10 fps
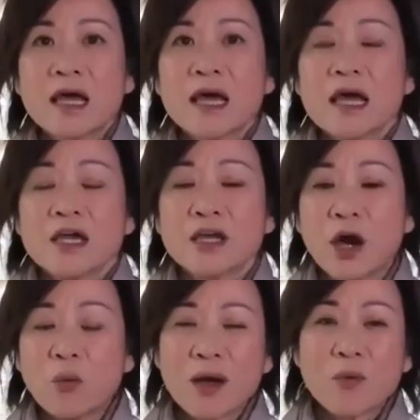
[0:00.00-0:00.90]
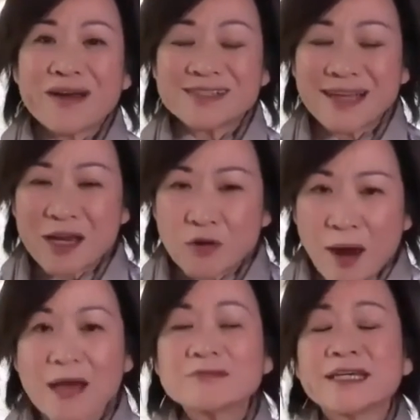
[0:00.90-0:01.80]
When we're stay
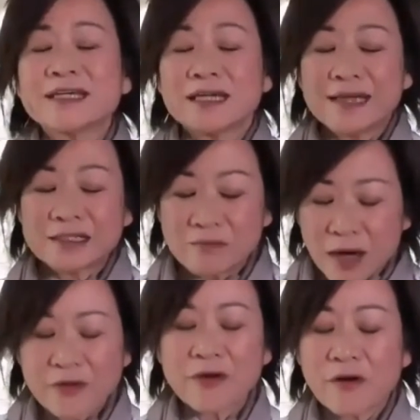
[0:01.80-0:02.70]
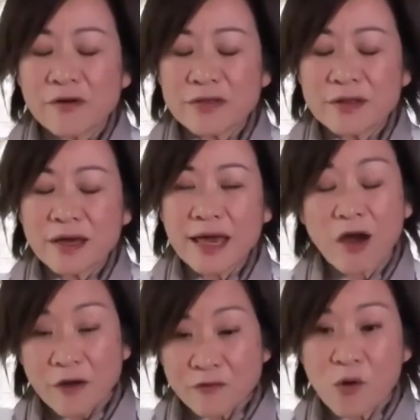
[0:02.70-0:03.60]
grounded, connect to Mother Earth,
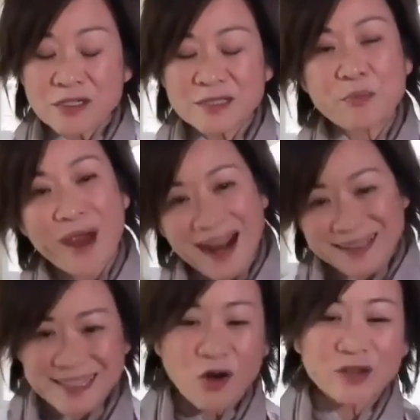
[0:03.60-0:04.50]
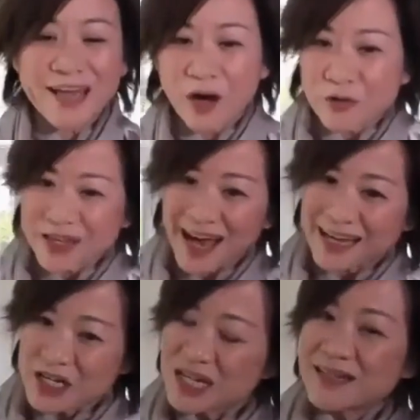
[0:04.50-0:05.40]
And of course, practicing all the healthy
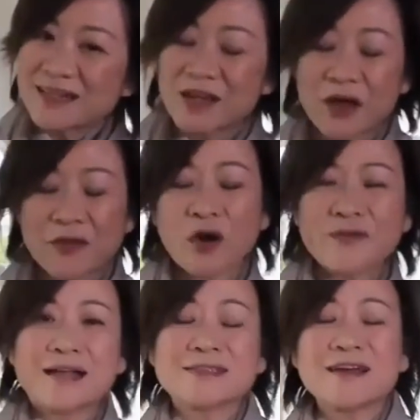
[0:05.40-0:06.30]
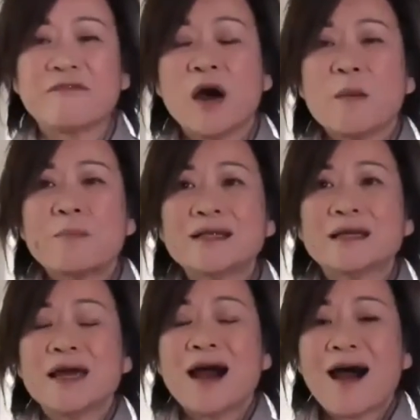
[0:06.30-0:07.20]
hygienes and all that stuff. But
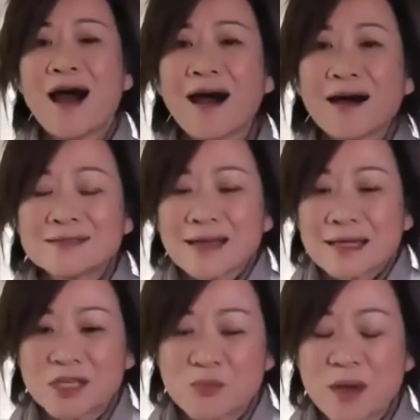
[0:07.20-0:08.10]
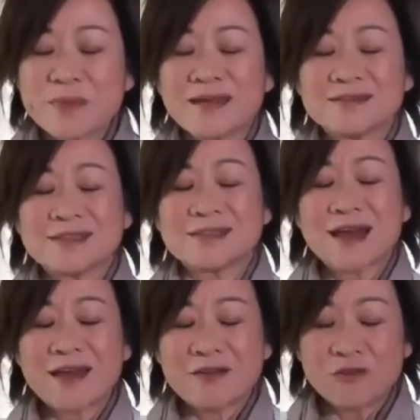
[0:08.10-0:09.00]
us as human beings
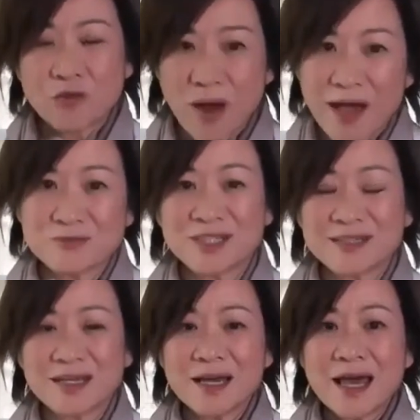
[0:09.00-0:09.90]
stay grounded.